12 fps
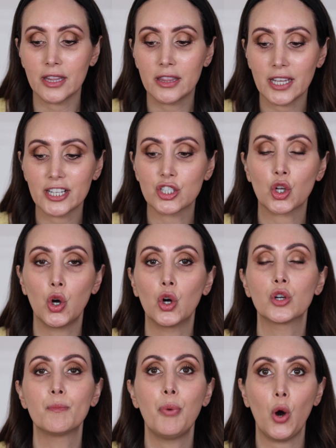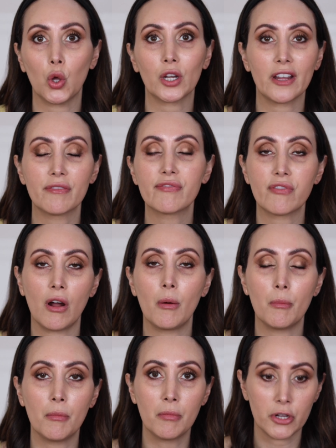this could pull it
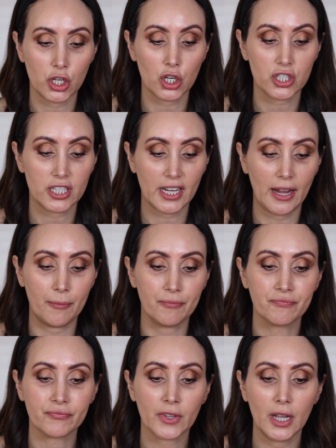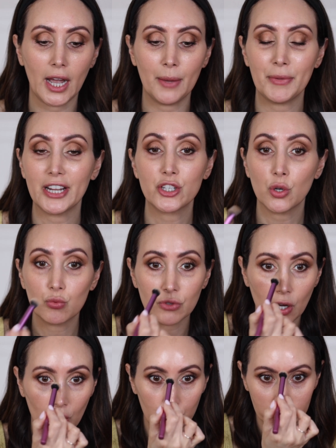from your skin. I mean, I don't
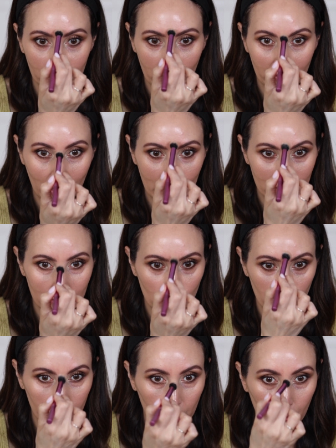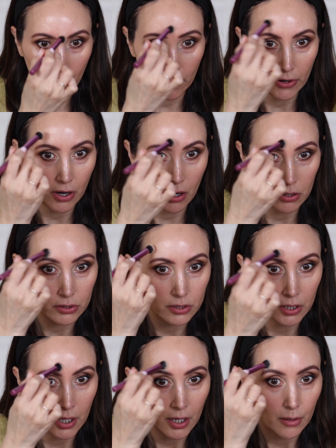know if that's true or
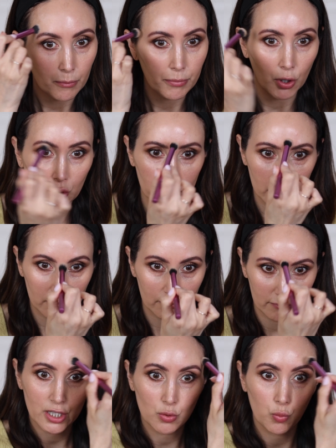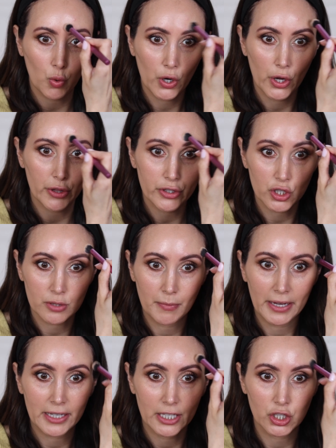not, but it's worth just
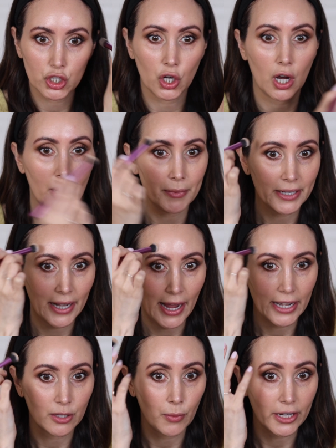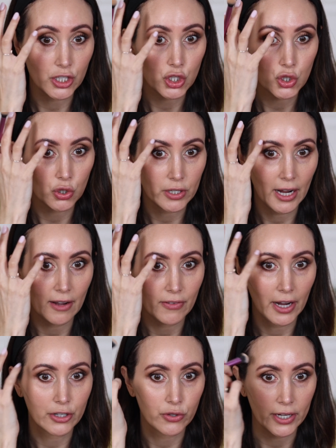making sure. I mean, anyway, you should have
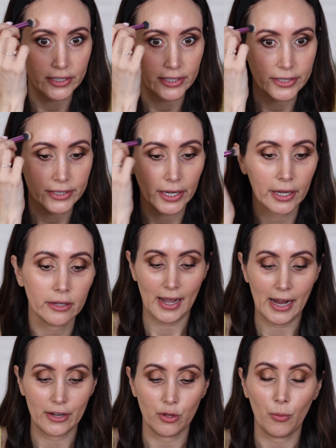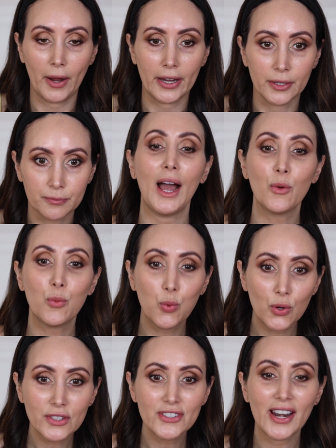hydrated skin either way. I
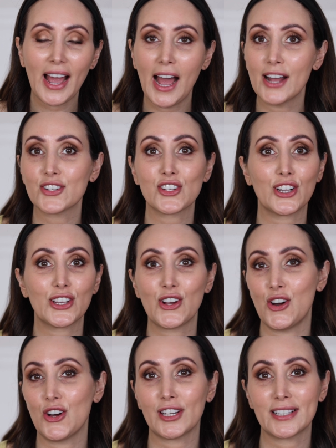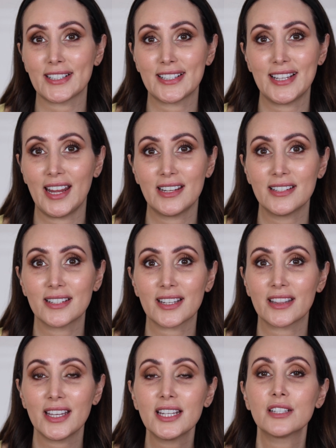wouldn't actually call it a tint.
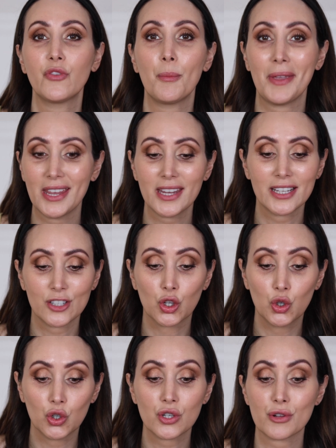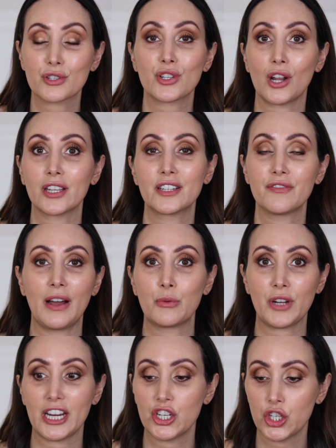This for me is a good solid
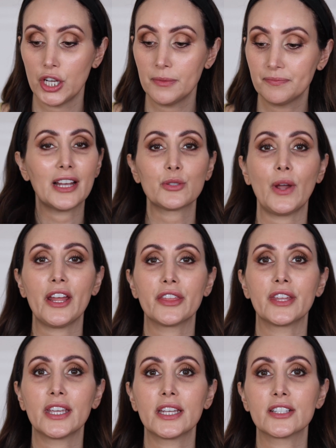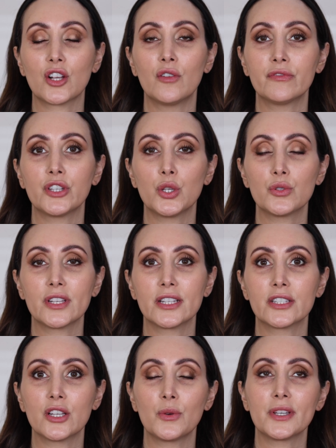foundation. That's why I think it's confusing.
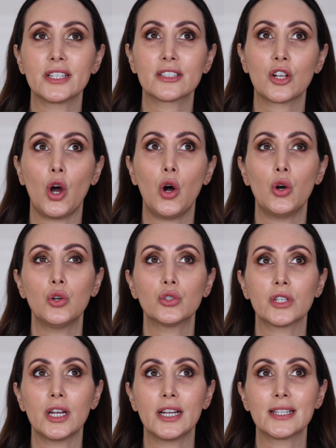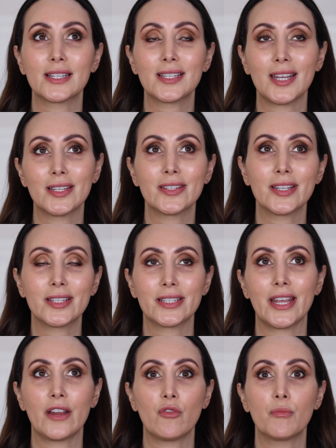So it's called a tinted
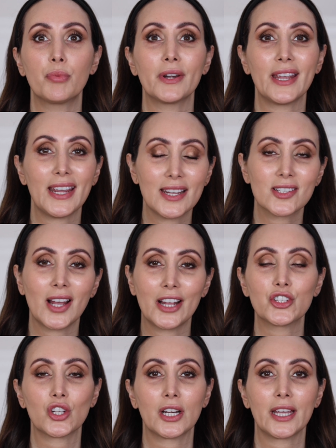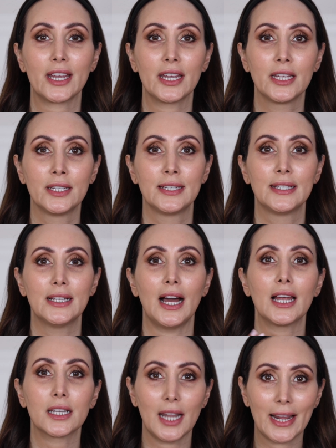serum, but it is actually
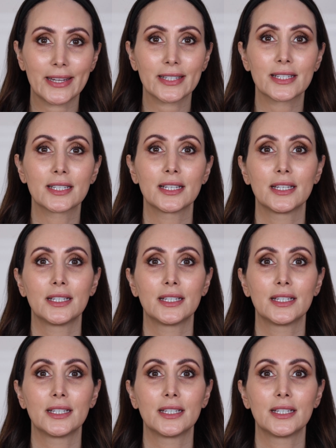a light